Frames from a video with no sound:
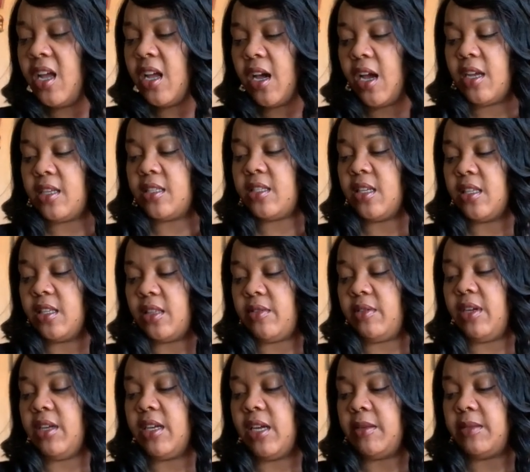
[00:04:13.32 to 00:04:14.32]
I saw the
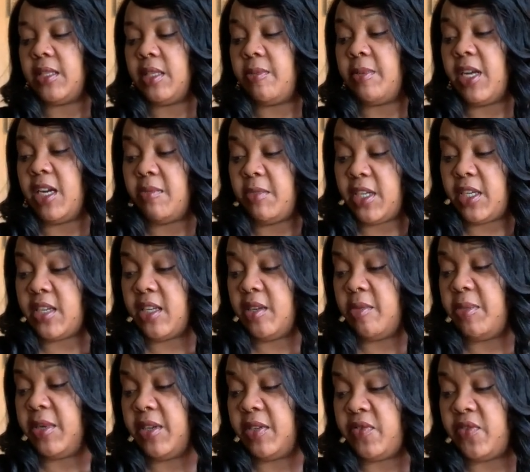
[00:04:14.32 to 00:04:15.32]
three cups at the bottom. It could have
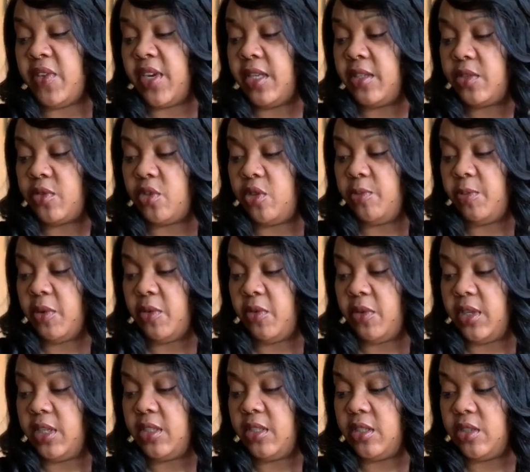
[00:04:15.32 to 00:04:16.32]
been a friends group or
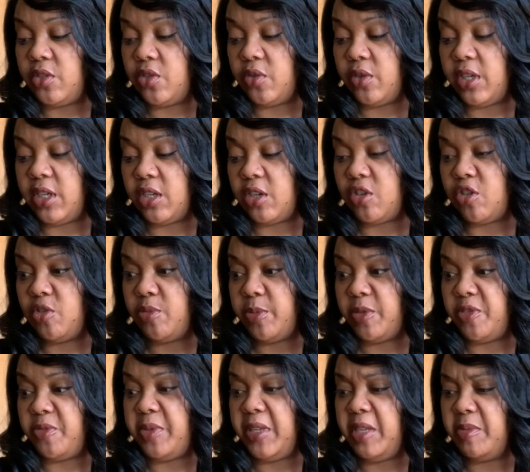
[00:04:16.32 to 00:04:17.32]
wanting to join a group
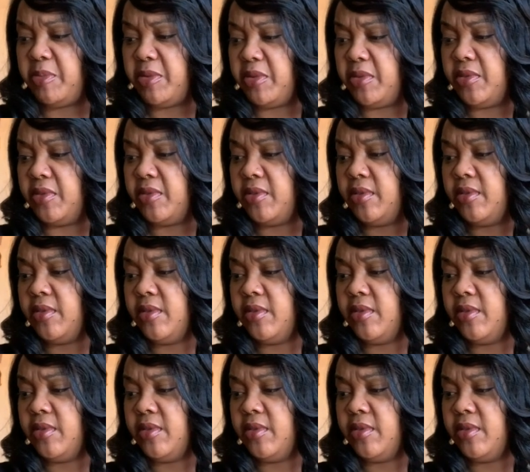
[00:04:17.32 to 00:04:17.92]
of people.